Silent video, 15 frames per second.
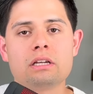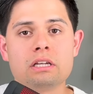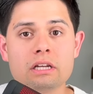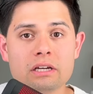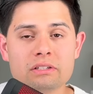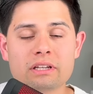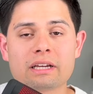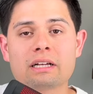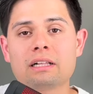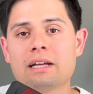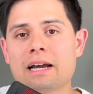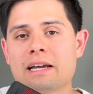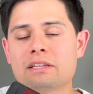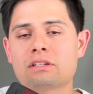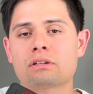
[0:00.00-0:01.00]
does a
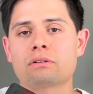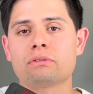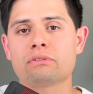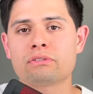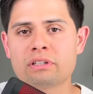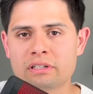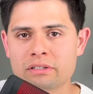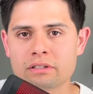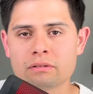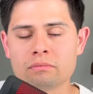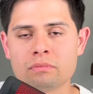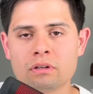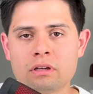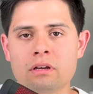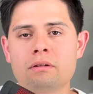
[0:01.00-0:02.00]
classical
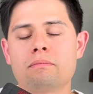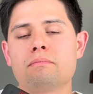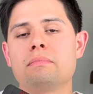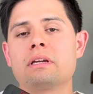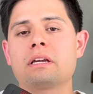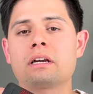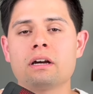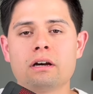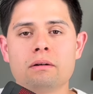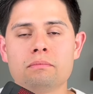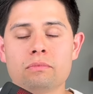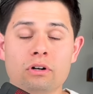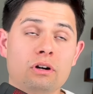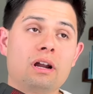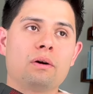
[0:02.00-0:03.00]
system
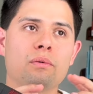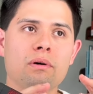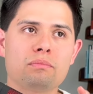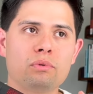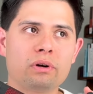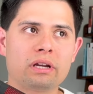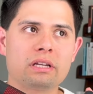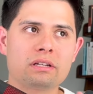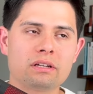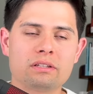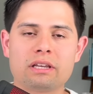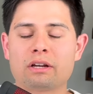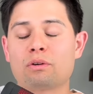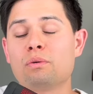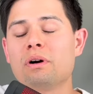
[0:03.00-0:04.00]
become, or at what point does
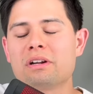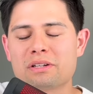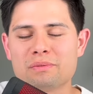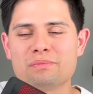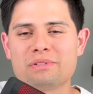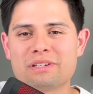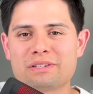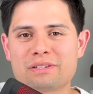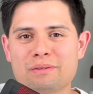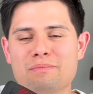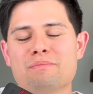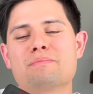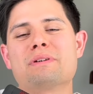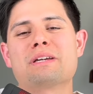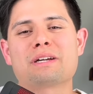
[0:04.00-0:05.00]
a quantum system
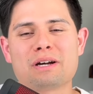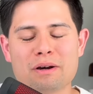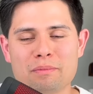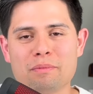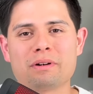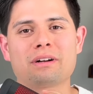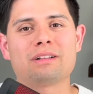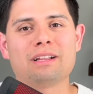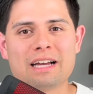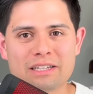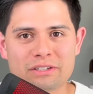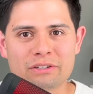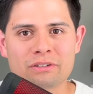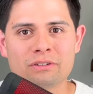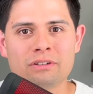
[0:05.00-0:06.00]
become
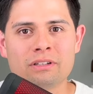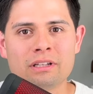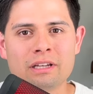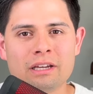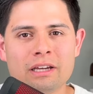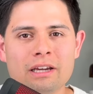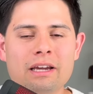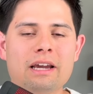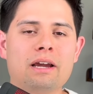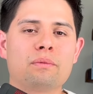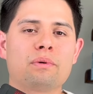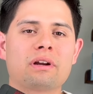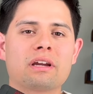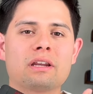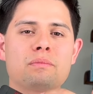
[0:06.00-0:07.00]
classical? And
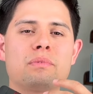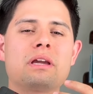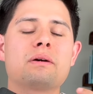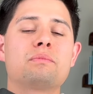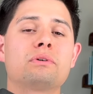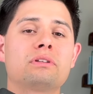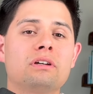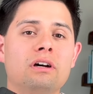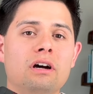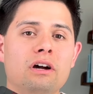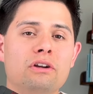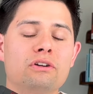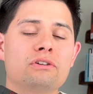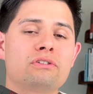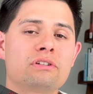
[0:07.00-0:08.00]
we're going to be able to
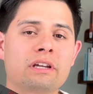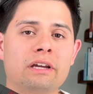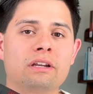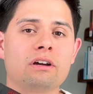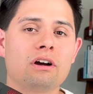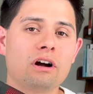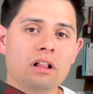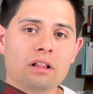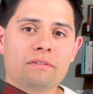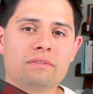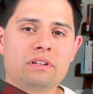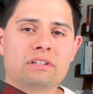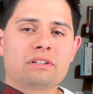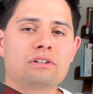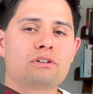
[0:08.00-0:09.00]
understand all of
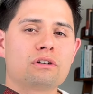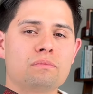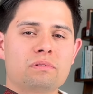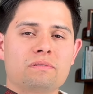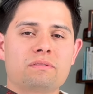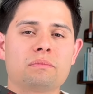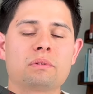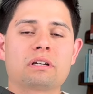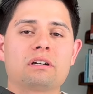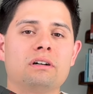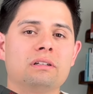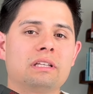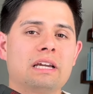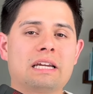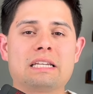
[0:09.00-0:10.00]
this in terms of something
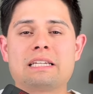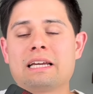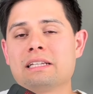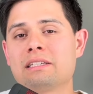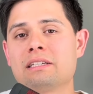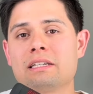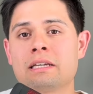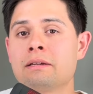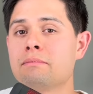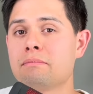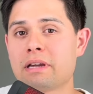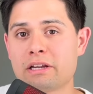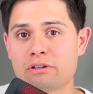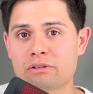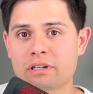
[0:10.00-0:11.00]
called a density
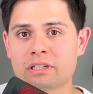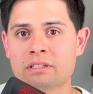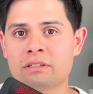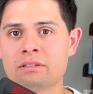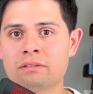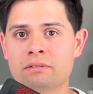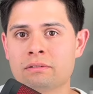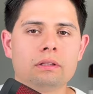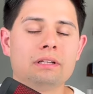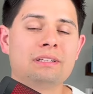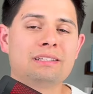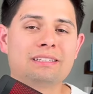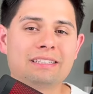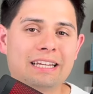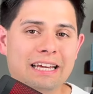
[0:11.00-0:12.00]
matrix.
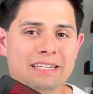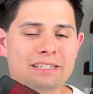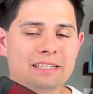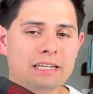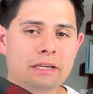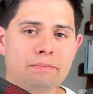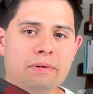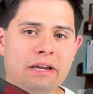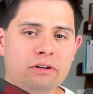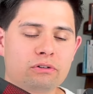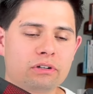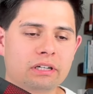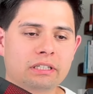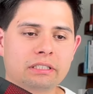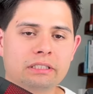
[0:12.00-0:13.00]
This density
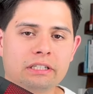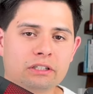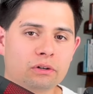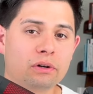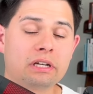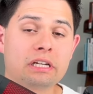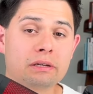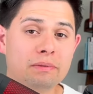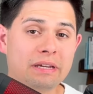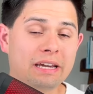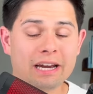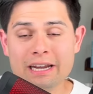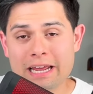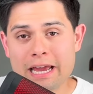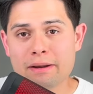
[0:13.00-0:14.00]
matrix is going to be
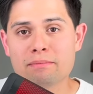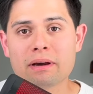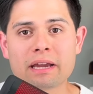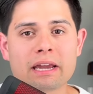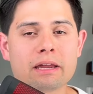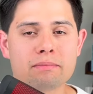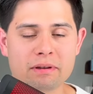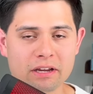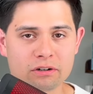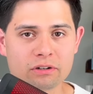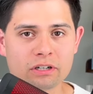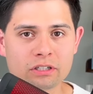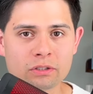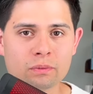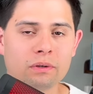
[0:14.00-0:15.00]
an n by n
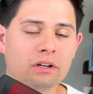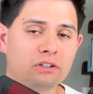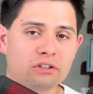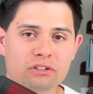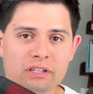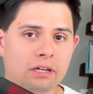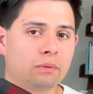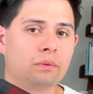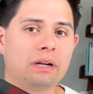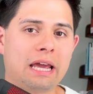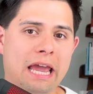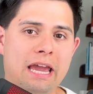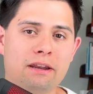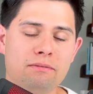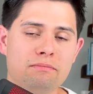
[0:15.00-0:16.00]
matrix. We'll understand what
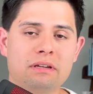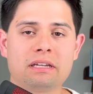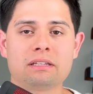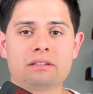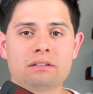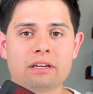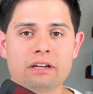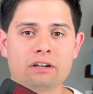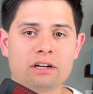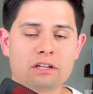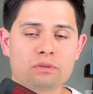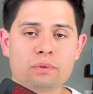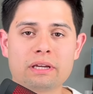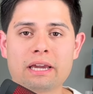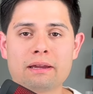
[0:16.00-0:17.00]
n means later
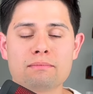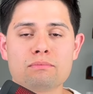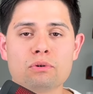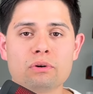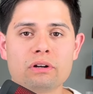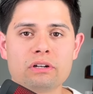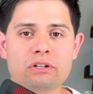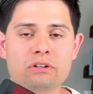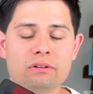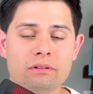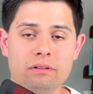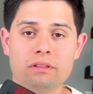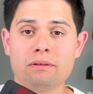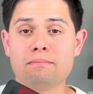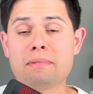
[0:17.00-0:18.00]
as we get more into
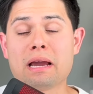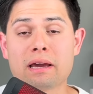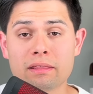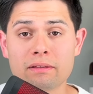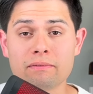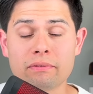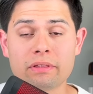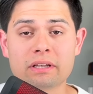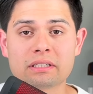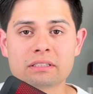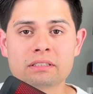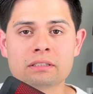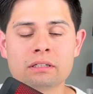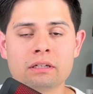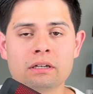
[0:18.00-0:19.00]
the math of
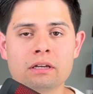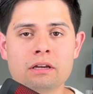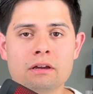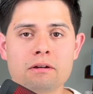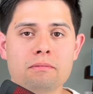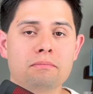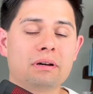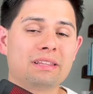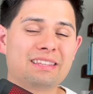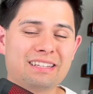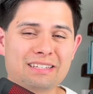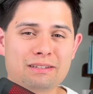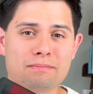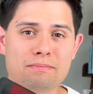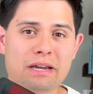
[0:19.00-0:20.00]
things. But
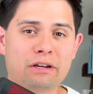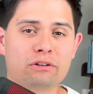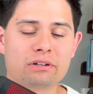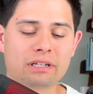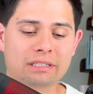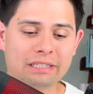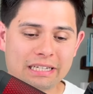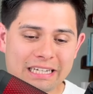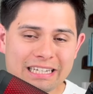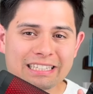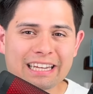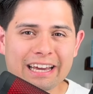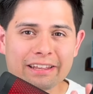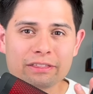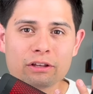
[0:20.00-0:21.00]
this matrix
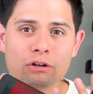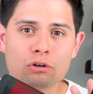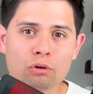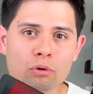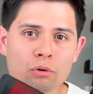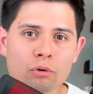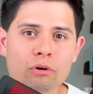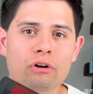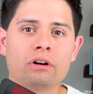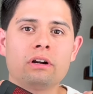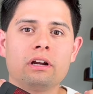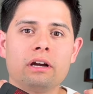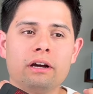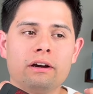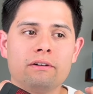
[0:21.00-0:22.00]
is at the
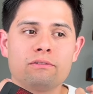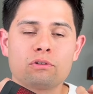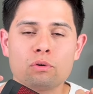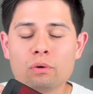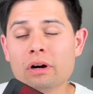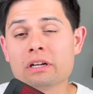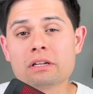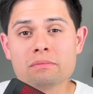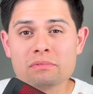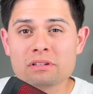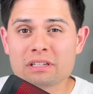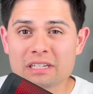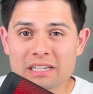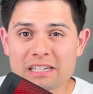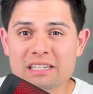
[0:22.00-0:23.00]
core of quantum
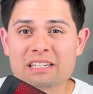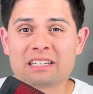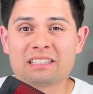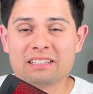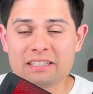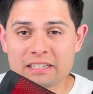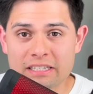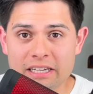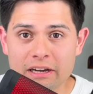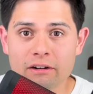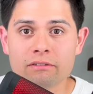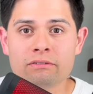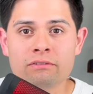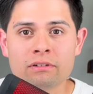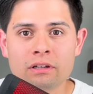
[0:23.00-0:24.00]
statistics
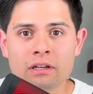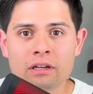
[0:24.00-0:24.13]
itself.